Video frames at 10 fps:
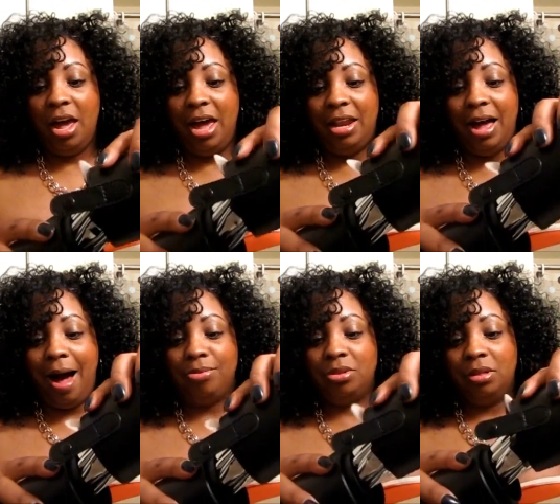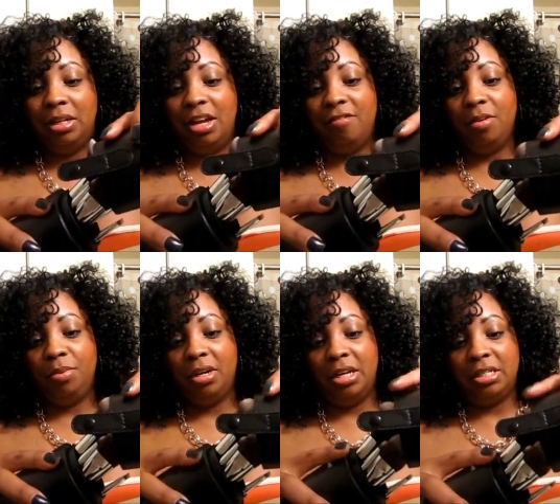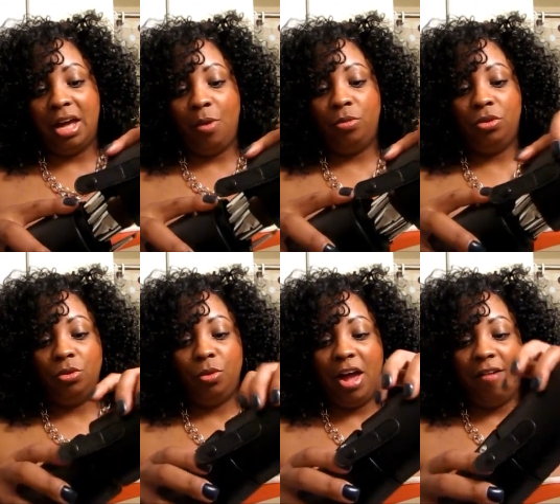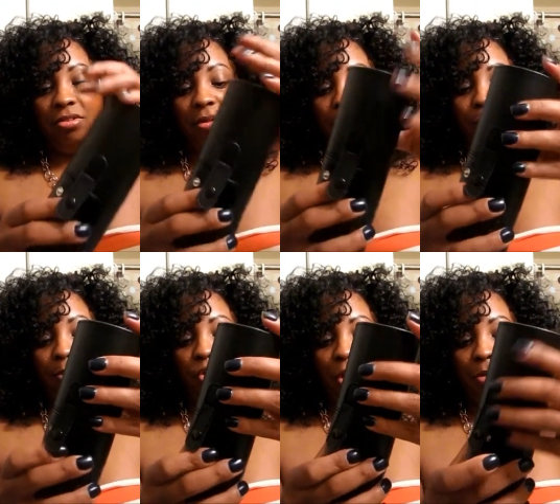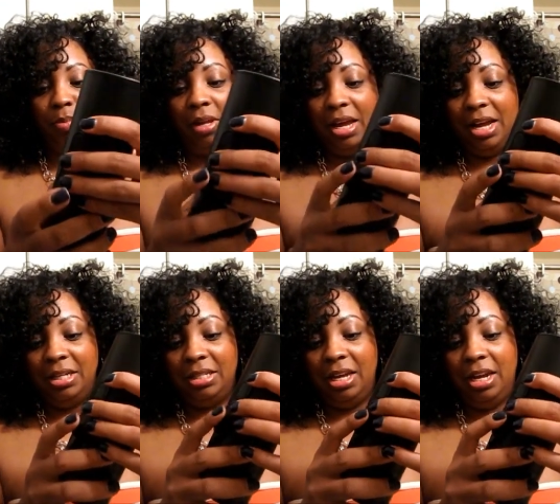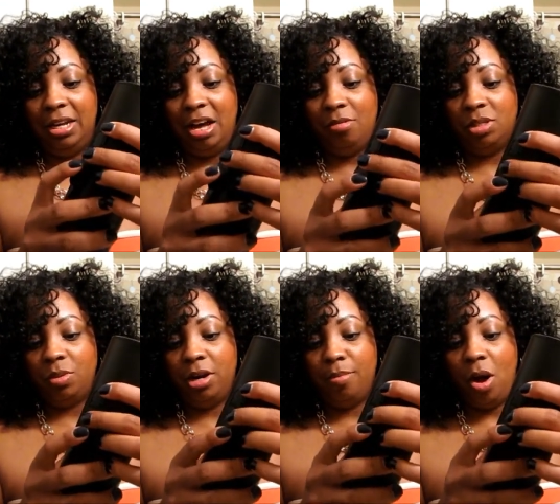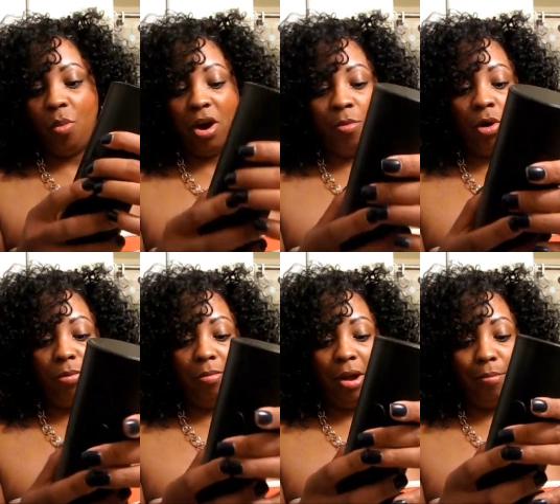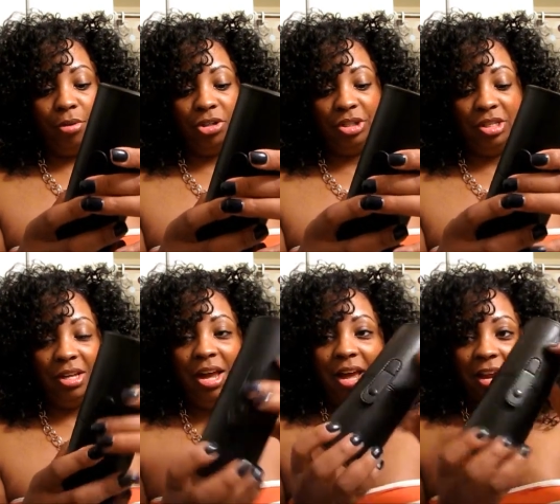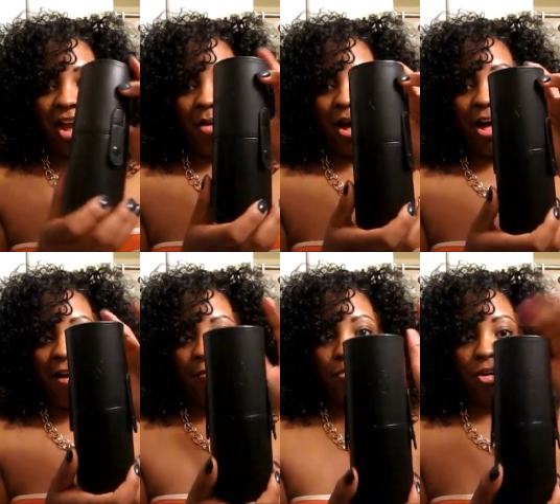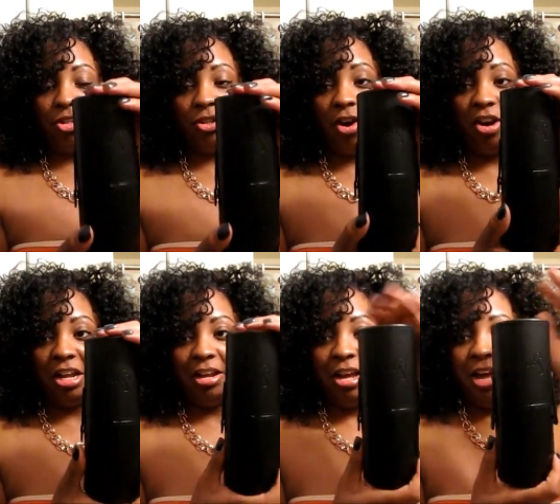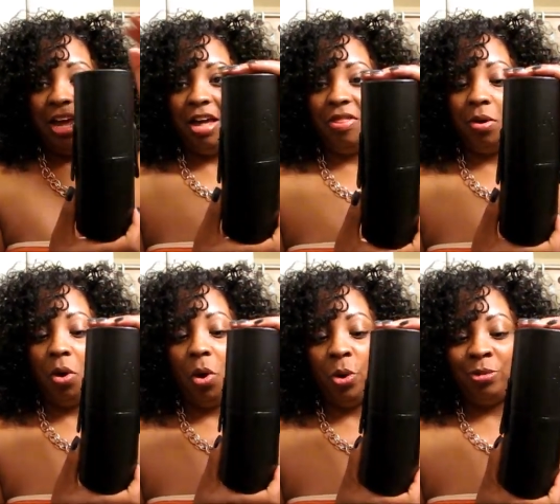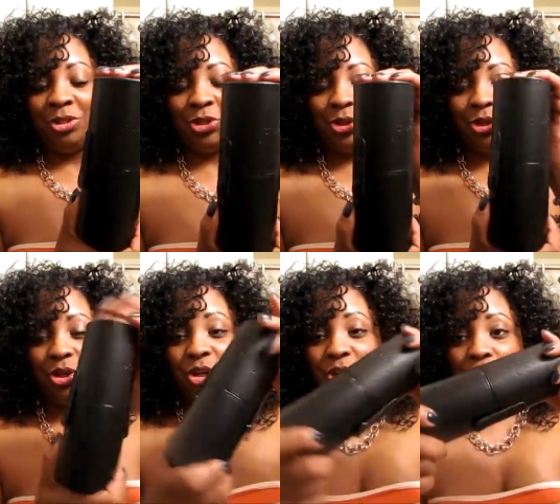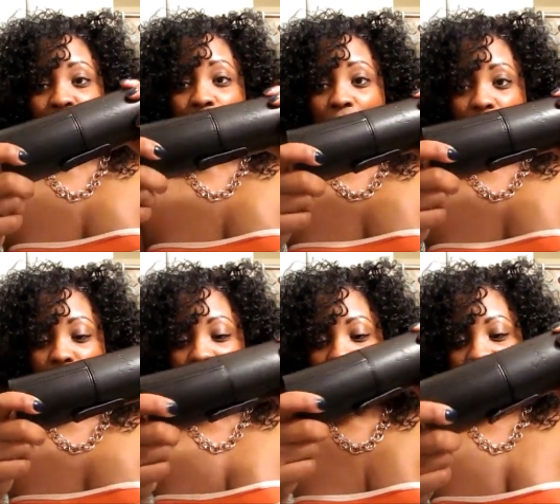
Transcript: and I absolutely love it because I do have some trips planned, and I was worried about where I'm going to put my brushes. Now I have brushes already in their own secured